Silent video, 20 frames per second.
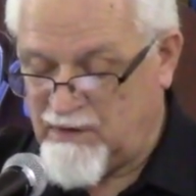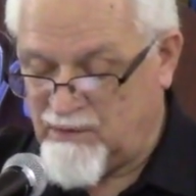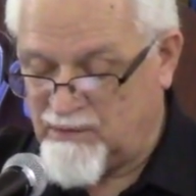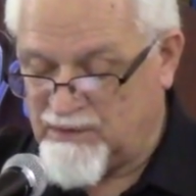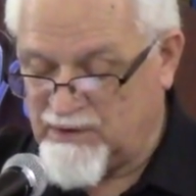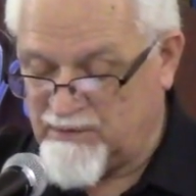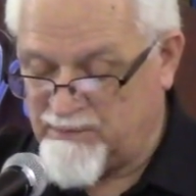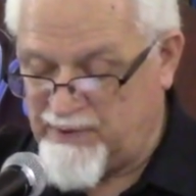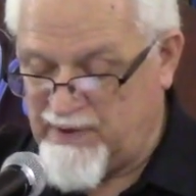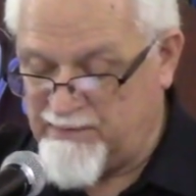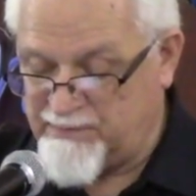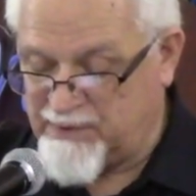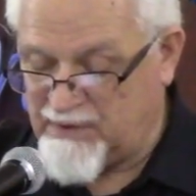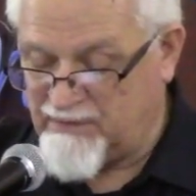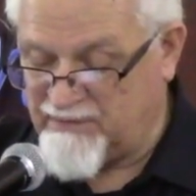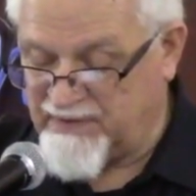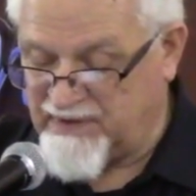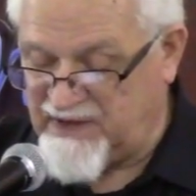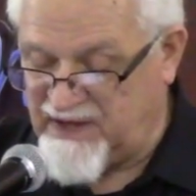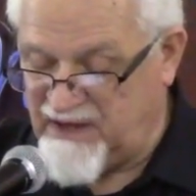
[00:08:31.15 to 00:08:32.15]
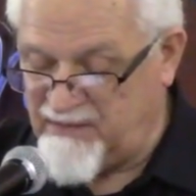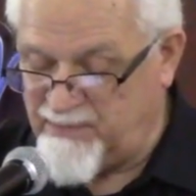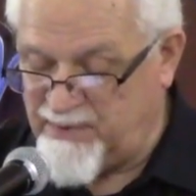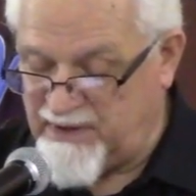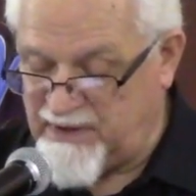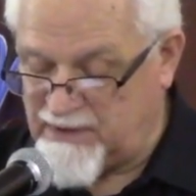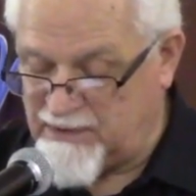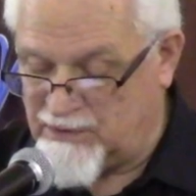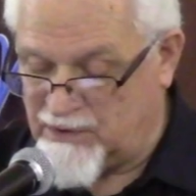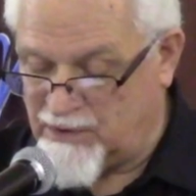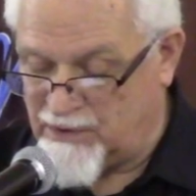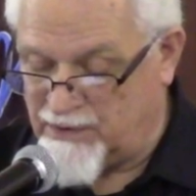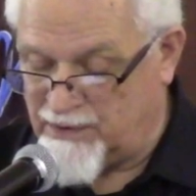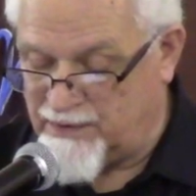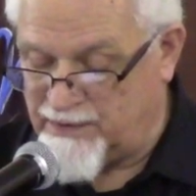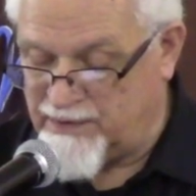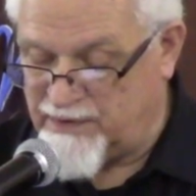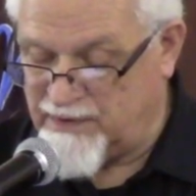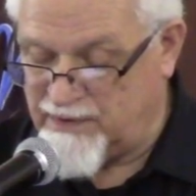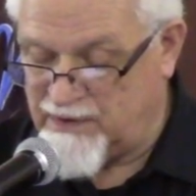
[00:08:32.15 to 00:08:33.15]
when the people of Gibeon
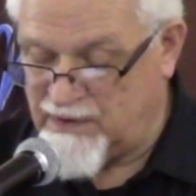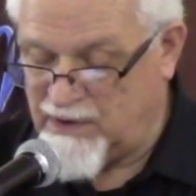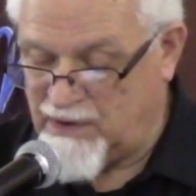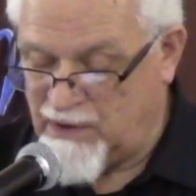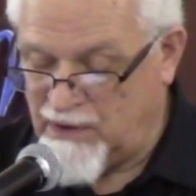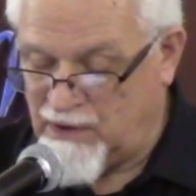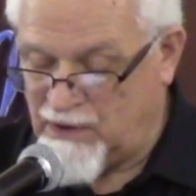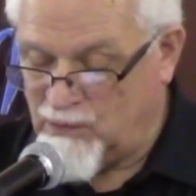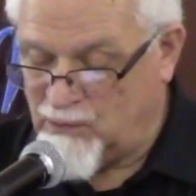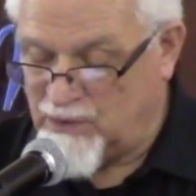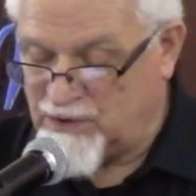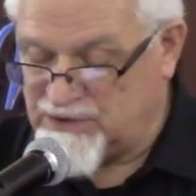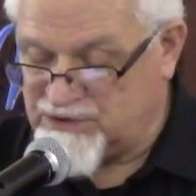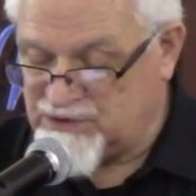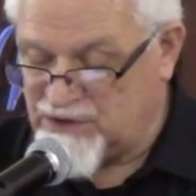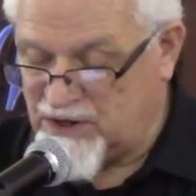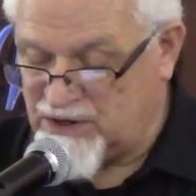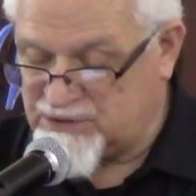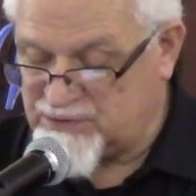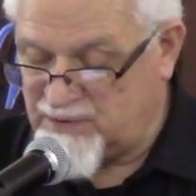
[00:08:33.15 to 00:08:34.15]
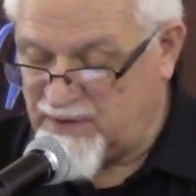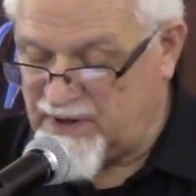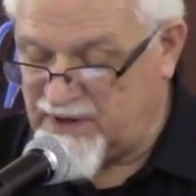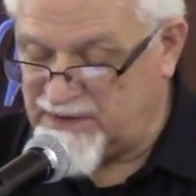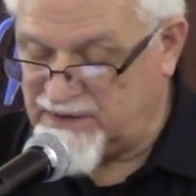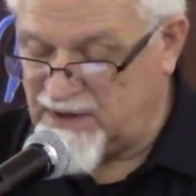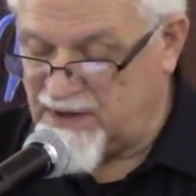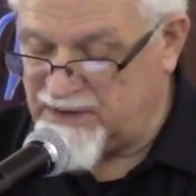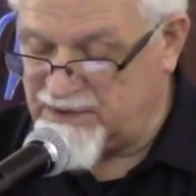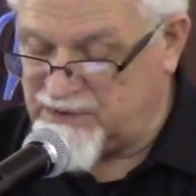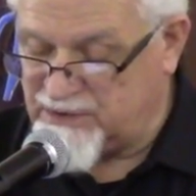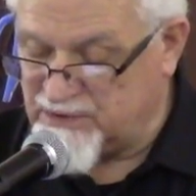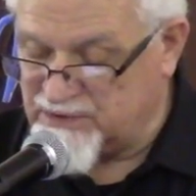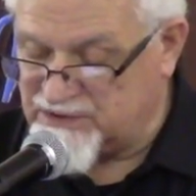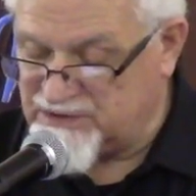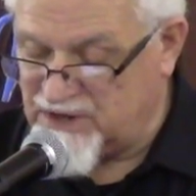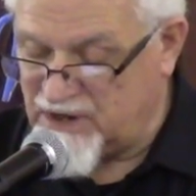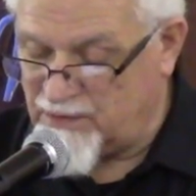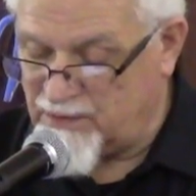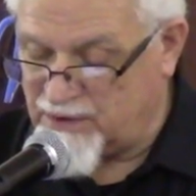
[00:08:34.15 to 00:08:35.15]
heard what Joshua had done to
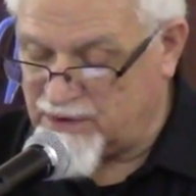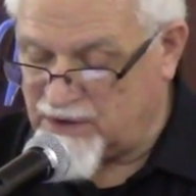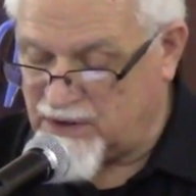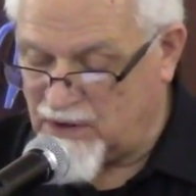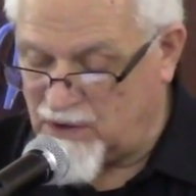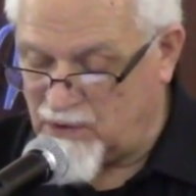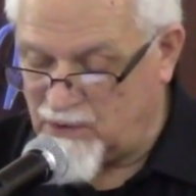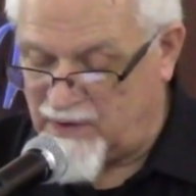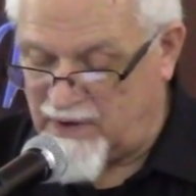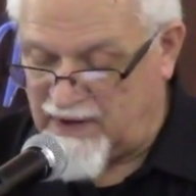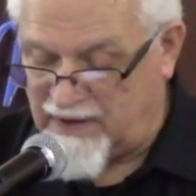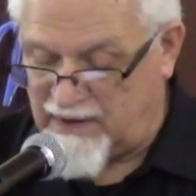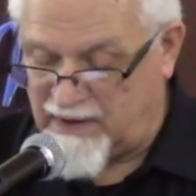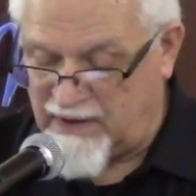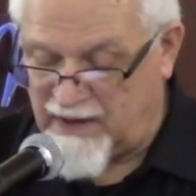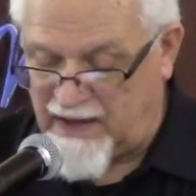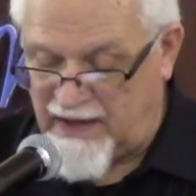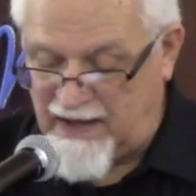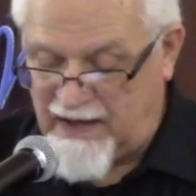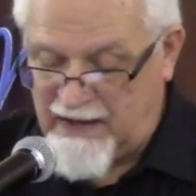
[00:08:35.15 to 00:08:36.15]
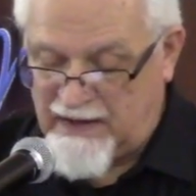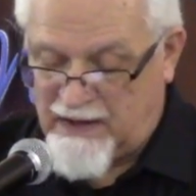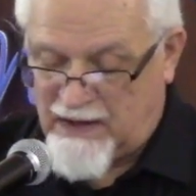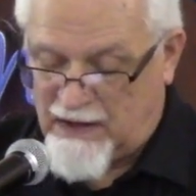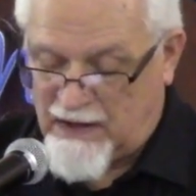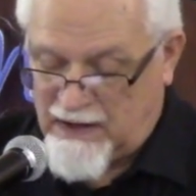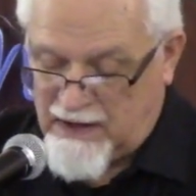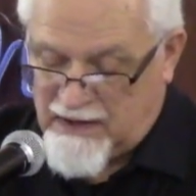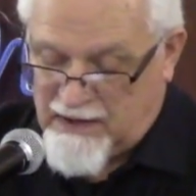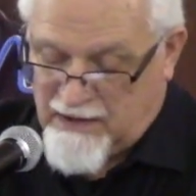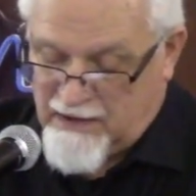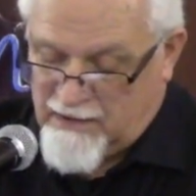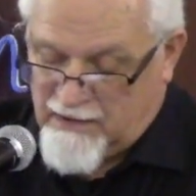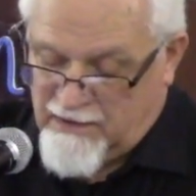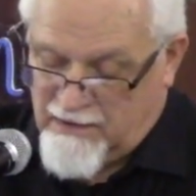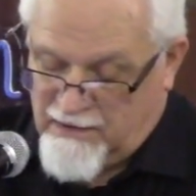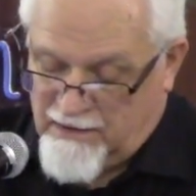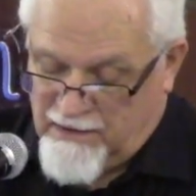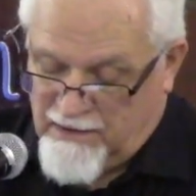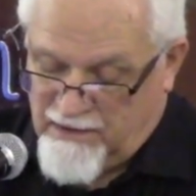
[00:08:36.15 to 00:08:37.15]
Jericho and Ai,
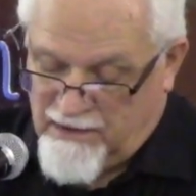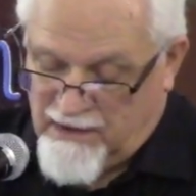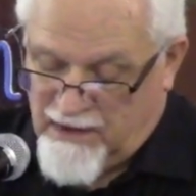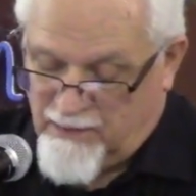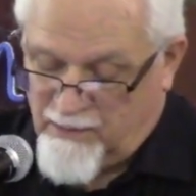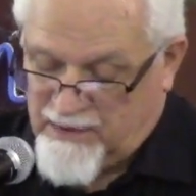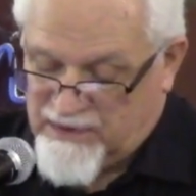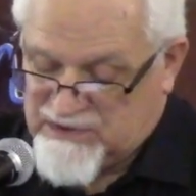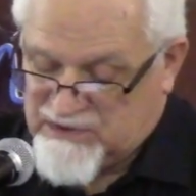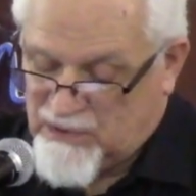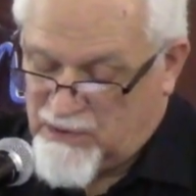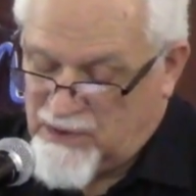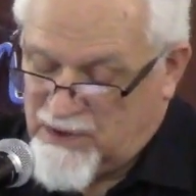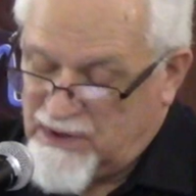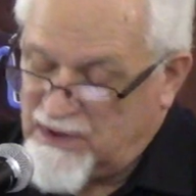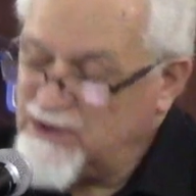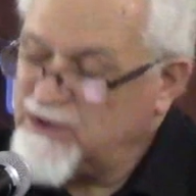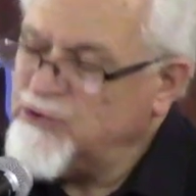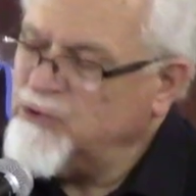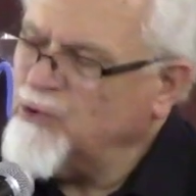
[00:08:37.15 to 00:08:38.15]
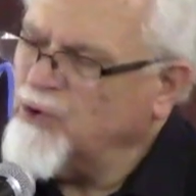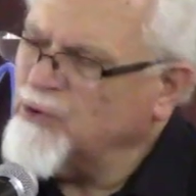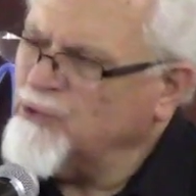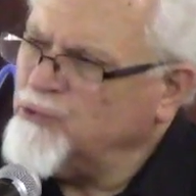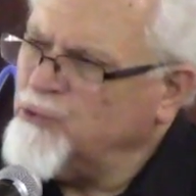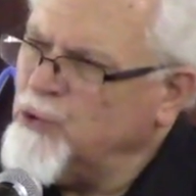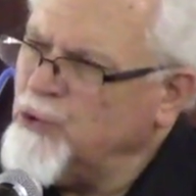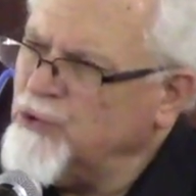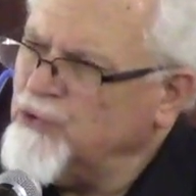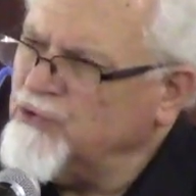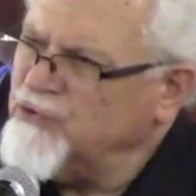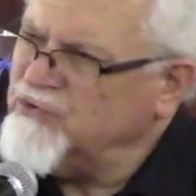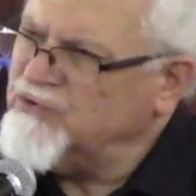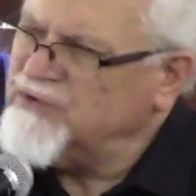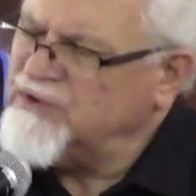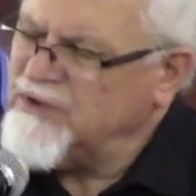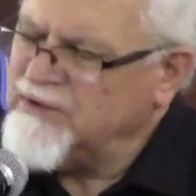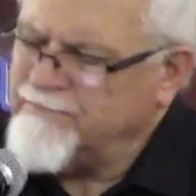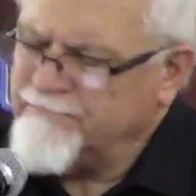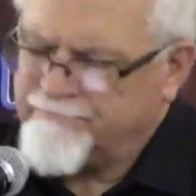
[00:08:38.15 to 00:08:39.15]
they resorted to a
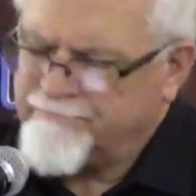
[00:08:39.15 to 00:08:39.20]
ruse